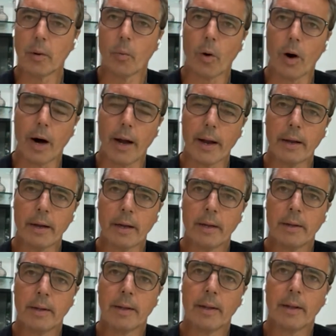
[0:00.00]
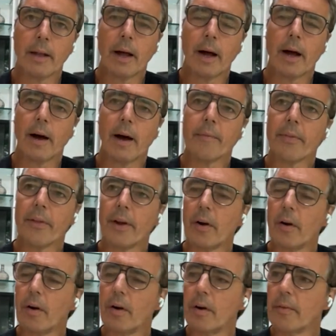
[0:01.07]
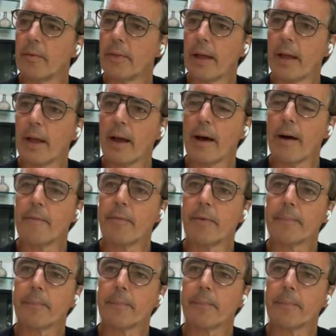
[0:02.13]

wine. They have